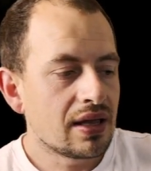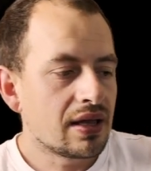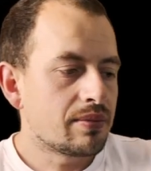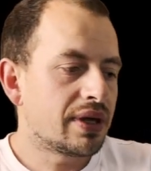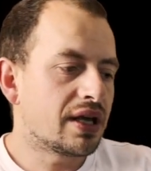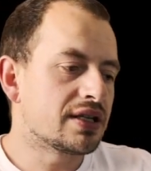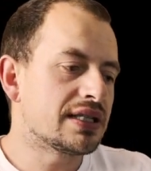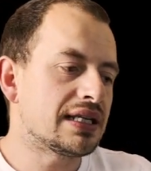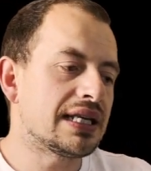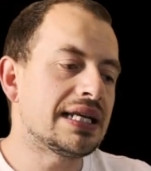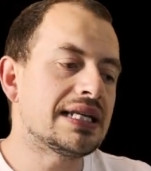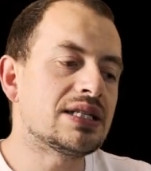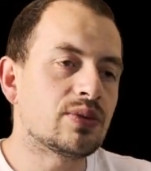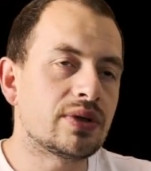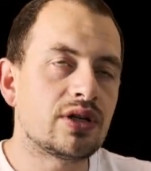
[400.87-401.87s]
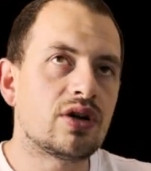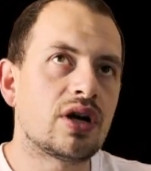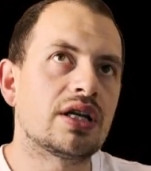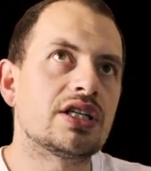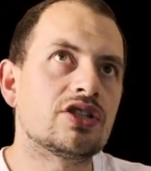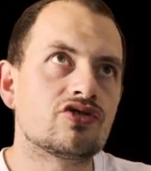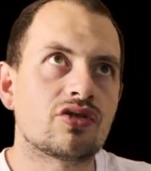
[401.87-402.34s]
because at least when you
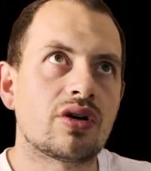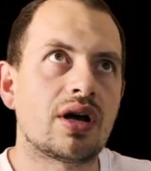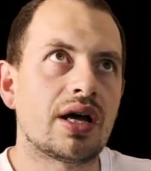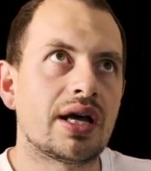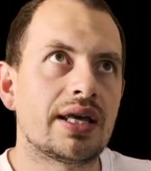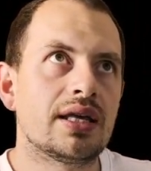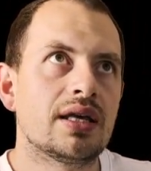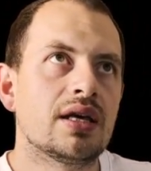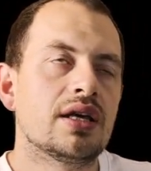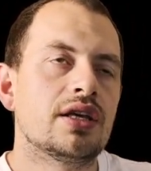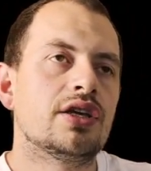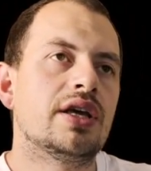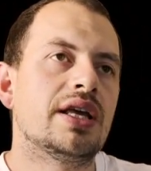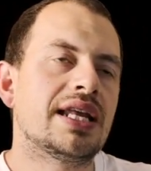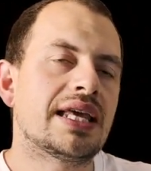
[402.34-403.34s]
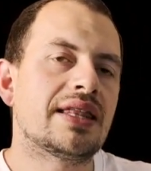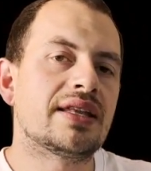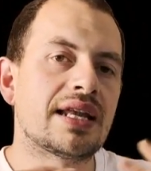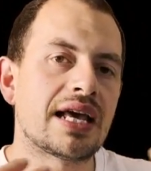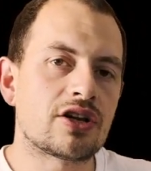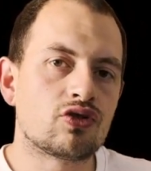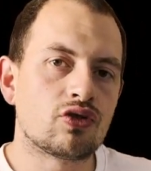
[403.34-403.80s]
cut it dry, you're going to get the
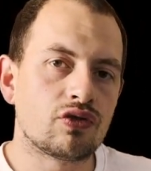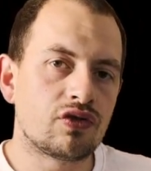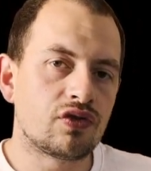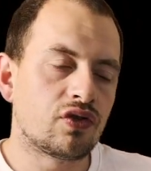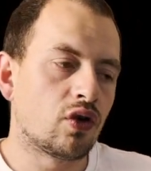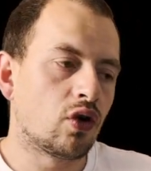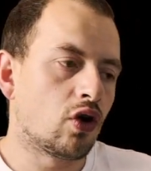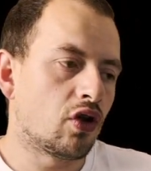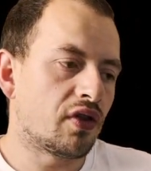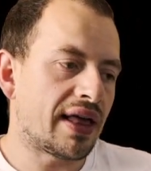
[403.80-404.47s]
natural fall.